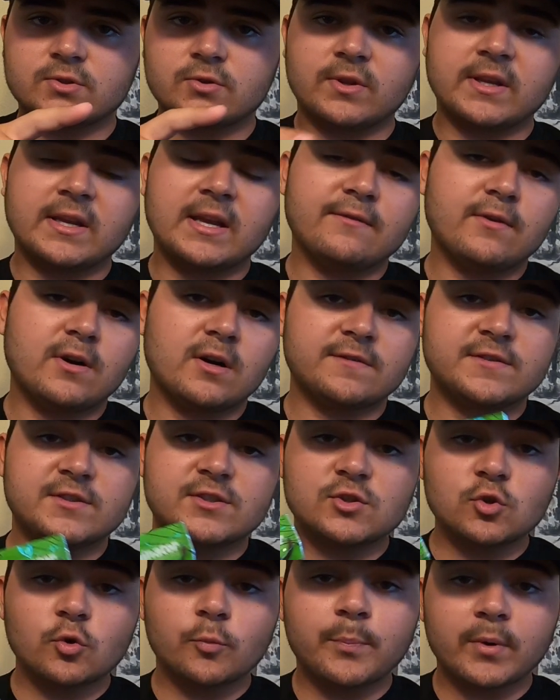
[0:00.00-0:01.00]
so they give off
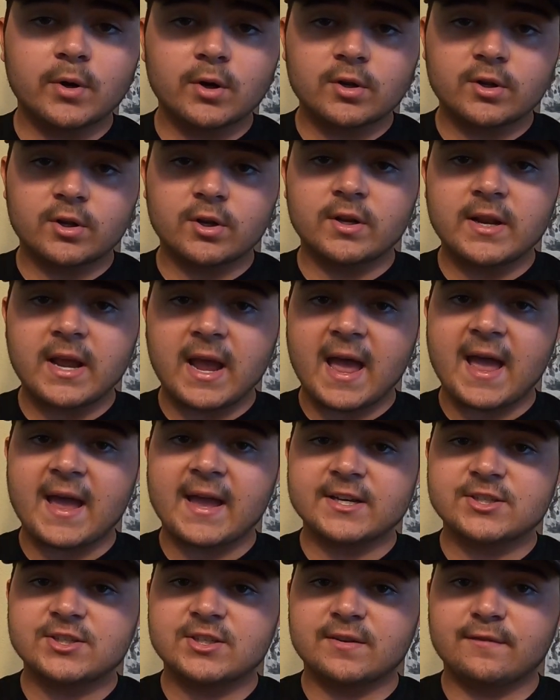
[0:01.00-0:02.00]
super good
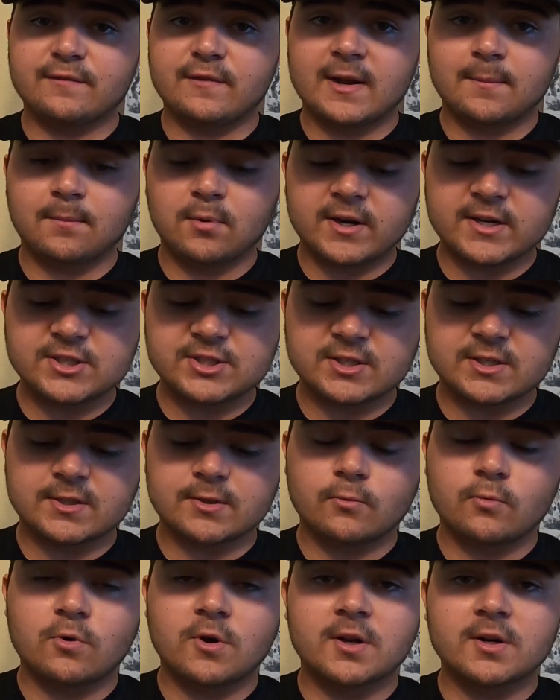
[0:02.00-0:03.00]
action and vibration in
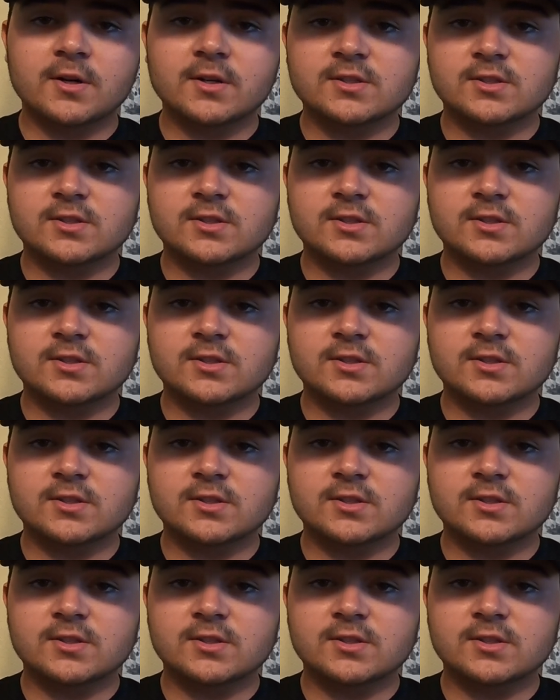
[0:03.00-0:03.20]
the water